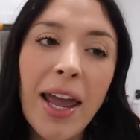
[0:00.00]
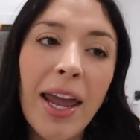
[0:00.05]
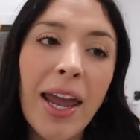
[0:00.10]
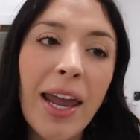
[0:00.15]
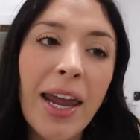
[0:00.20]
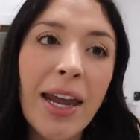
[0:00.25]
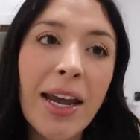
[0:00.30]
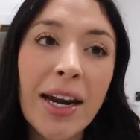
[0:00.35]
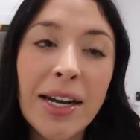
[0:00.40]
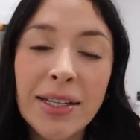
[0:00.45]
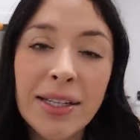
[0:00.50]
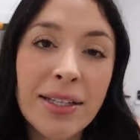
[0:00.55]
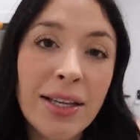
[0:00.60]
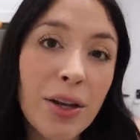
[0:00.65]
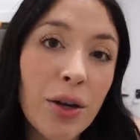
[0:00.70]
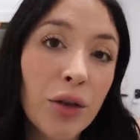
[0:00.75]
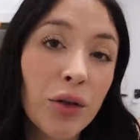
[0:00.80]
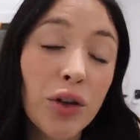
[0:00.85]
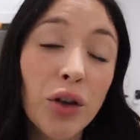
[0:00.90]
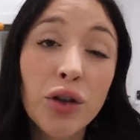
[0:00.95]
Hey, gracias a
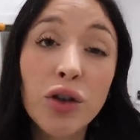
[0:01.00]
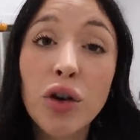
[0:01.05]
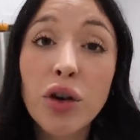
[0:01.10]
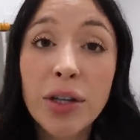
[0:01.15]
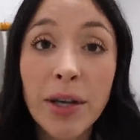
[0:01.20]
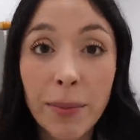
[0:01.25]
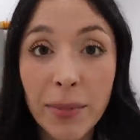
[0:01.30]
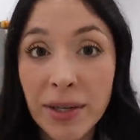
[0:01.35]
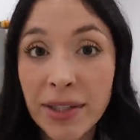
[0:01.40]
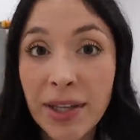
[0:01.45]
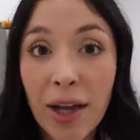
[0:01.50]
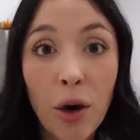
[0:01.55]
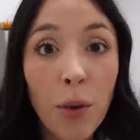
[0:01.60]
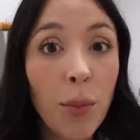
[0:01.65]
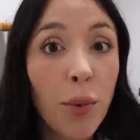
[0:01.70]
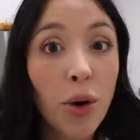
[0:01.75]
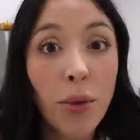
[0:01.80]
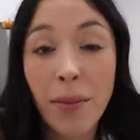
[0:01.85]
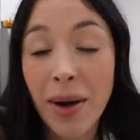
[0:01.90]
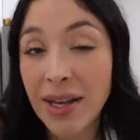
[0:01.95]
Dios, Dios no nos ha
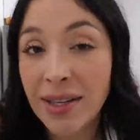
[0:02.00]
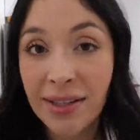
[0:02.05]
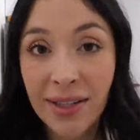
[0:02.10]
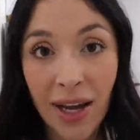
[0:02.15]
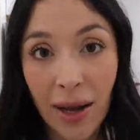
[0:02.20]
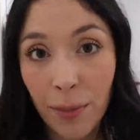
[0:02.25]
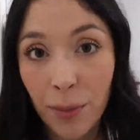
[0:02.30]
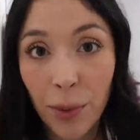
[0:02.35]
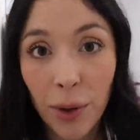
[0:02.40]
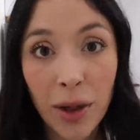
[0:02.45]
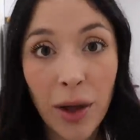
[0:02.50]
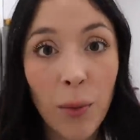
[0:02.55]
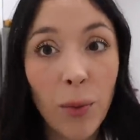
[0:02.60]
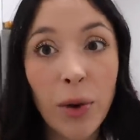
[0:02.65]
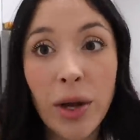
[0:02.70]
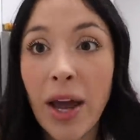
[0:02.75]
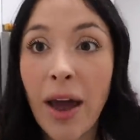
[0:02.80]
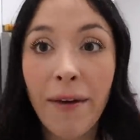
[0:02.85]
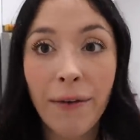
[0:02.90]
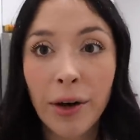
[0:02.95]
prestado por más tiempo than
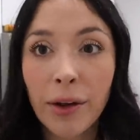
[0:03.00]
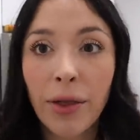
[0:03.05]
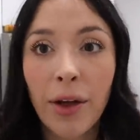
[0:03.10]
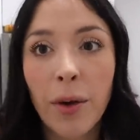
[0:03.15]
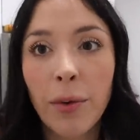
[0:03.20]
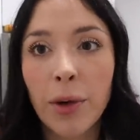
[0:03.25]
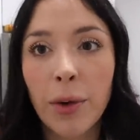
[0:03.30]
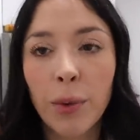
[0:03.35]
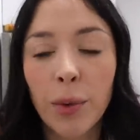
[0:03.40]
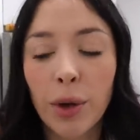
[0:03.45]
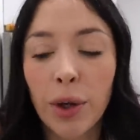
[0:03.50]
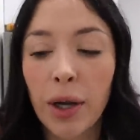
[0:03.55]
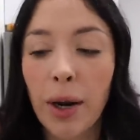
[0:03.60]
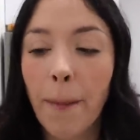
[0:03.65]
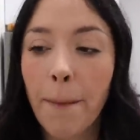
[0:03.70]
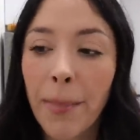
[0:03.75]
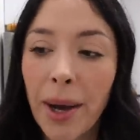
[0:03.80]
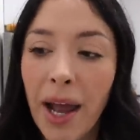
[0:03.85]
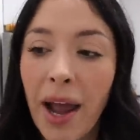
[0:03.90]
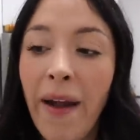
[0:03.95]
we ever thought we
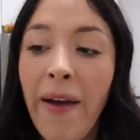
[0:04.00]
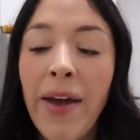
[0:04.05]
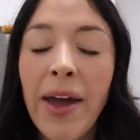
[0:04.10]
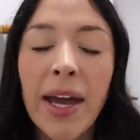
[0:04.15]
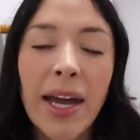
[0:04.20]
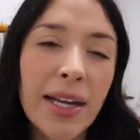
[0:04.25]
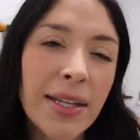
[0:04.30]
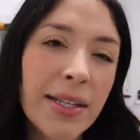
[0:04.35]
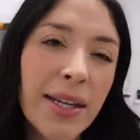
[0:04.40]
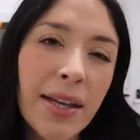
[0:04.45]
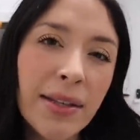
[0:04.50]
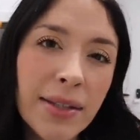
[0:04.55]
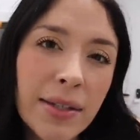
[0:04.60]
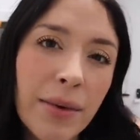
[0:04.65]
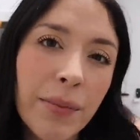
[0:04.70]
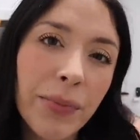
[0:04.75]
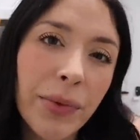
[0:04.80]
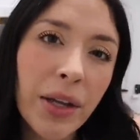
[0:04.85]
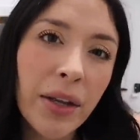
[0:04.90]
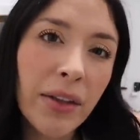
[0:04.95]
would. But it's not
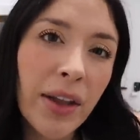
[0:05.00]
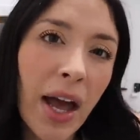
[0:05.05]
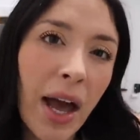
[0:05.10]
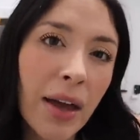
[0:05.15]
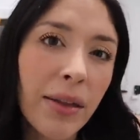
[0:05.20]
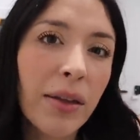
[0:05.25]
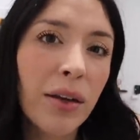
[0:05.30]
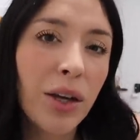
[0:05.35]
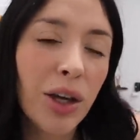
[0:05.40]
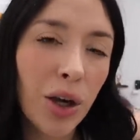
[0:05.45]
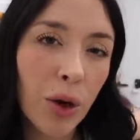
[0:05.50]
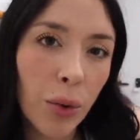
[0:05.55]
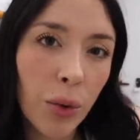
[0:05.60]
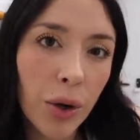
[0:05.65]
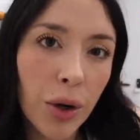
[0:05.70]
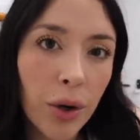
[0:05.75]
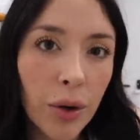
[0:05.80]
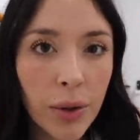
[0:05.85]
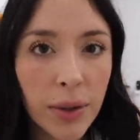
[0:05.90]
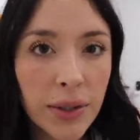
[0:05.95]
something that has a
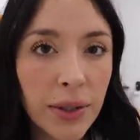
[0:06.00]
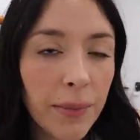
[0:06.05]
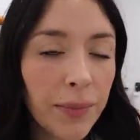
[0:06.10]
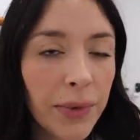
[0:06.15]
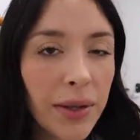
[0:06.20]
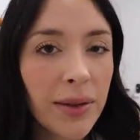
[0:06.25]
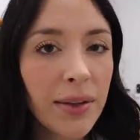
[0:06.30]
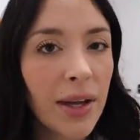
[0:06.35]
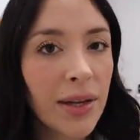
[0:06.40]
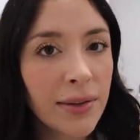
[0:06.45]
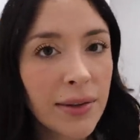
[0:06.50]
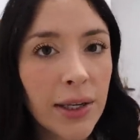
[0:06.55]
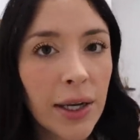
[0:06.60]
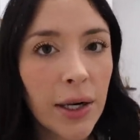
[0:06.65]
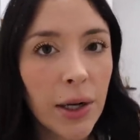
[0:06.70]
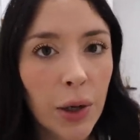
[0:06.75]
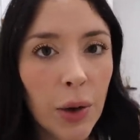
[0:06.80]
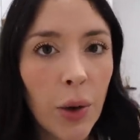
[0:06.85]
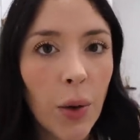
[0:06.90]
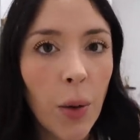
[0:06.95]
cure or something that's
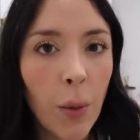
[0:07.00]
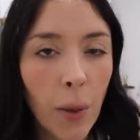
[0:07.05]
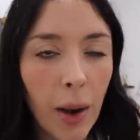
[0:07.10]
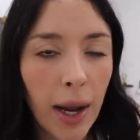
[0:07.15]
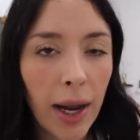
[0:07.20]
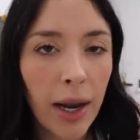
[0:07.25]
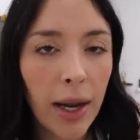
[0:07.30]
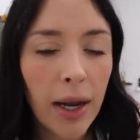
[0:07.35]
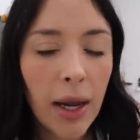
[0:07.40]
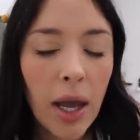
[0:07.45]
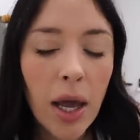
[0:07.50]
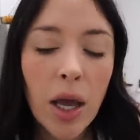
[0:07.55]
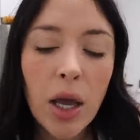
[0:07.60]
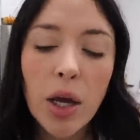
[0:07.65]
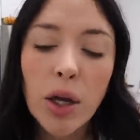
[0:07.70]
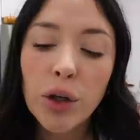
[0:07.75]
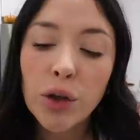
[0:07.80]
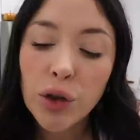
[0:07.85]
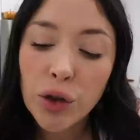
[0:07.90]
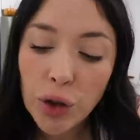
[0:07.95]
going to go away.
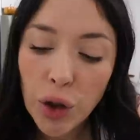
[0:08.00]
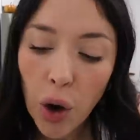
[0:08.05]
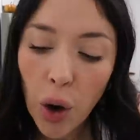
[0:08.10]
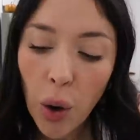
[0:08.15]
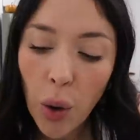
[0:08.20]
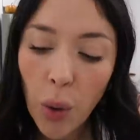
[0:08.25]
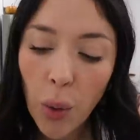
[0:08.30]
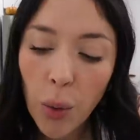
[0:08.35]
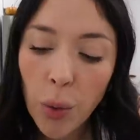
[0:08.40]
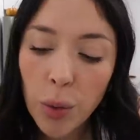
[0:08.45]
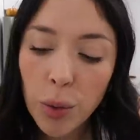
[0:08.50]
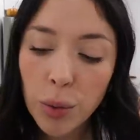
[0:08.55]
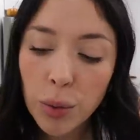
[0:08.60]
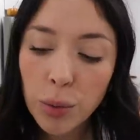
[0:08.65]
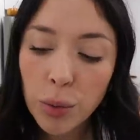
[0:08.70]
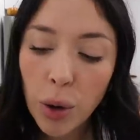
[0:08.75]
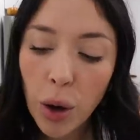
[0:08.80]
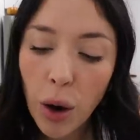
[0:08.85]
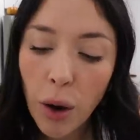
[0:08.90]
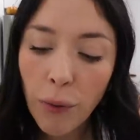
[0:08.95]

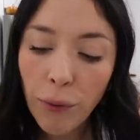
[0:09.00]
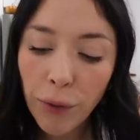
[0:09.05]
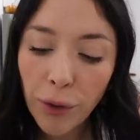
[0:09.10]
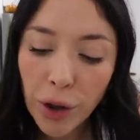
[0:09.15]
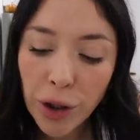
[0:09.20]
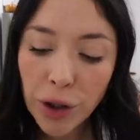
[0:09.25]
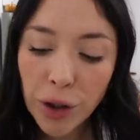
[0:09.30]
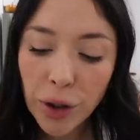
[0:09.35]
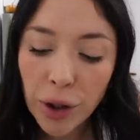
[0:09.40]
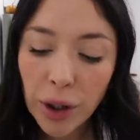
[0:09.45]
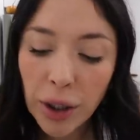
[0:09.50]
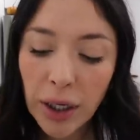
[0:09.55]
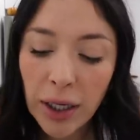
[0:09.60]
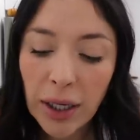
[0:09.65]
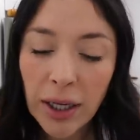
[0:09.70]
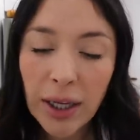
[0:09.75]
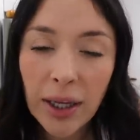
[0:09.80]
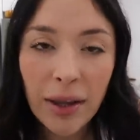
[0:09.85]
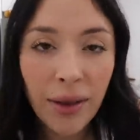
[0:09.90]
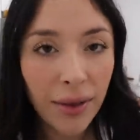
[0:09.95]
So
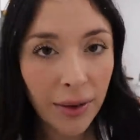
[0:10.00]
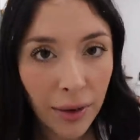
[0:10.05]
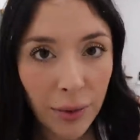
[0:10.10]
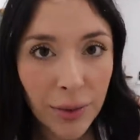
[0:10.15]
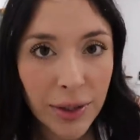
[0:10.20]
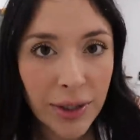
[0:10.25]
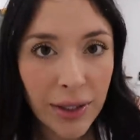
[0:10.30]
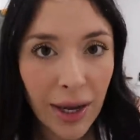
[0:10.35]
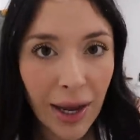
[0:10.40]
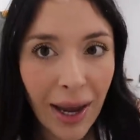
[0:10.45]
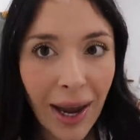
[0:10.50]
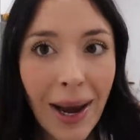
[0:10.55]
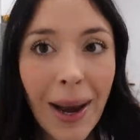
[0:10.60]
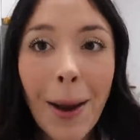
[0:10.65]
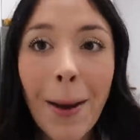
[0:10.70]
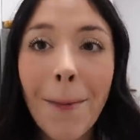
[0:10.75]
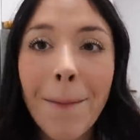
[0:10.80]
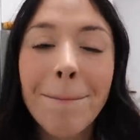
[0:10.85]
Unfortunately, he's still sick,